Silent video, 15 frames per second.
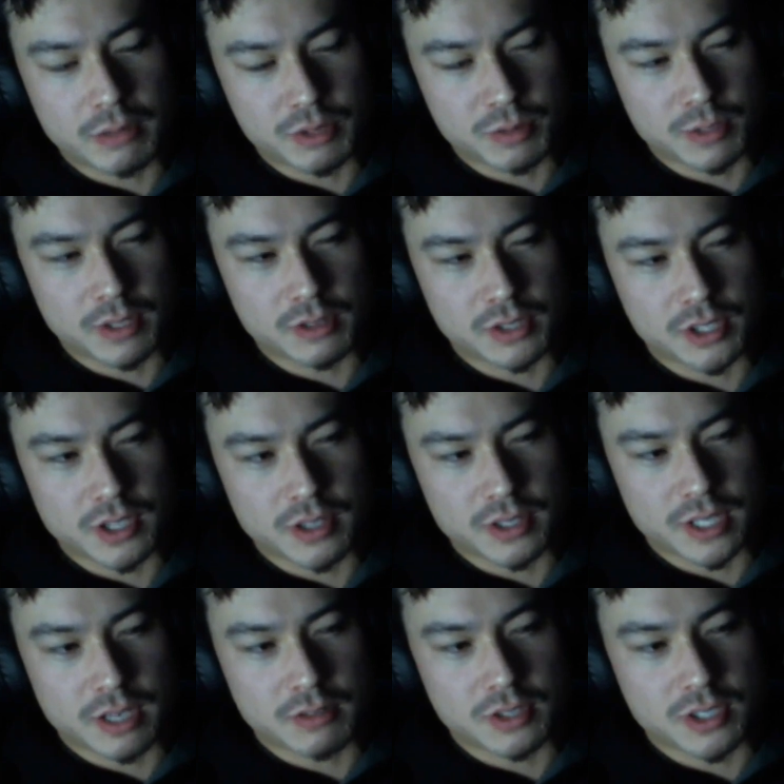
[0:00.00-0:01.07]
was one of those songs
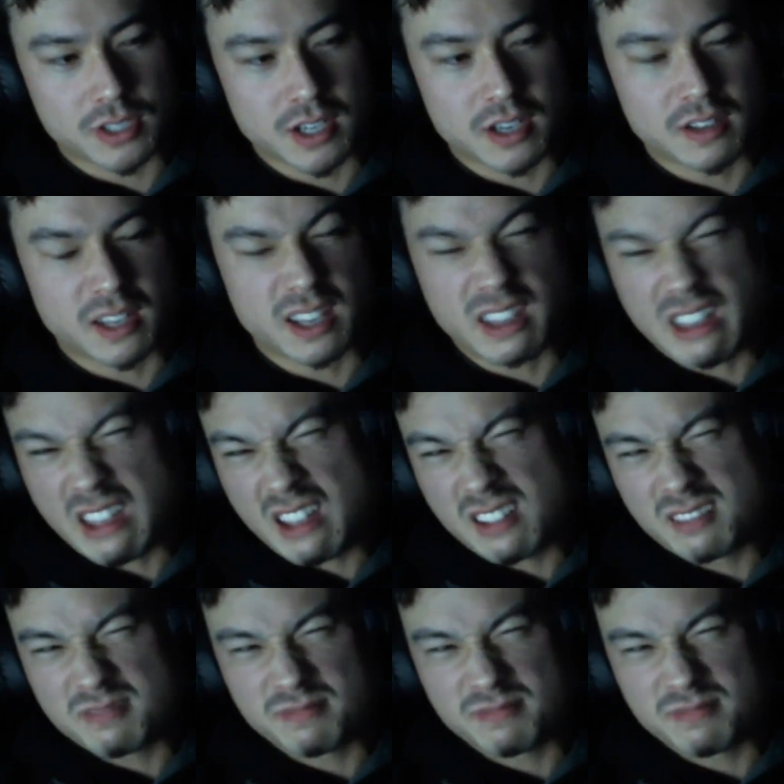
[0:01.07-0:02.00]
that I was just kind of like, eh.